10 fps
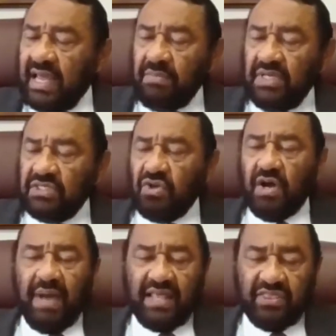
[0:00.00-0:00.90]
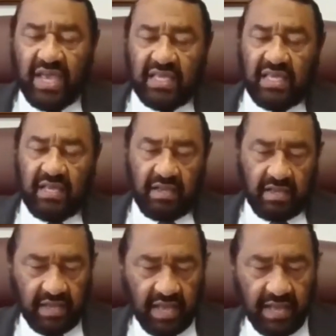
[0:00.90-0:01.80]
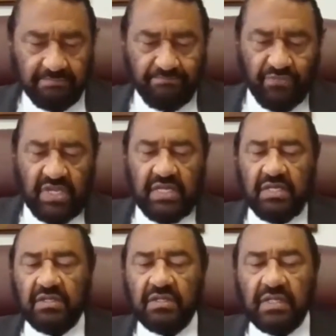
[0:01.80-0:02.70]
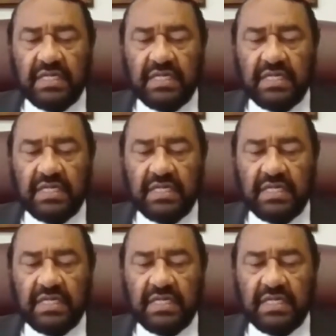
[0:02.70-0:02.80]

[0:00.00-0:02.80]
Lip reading: Let me start by thanking the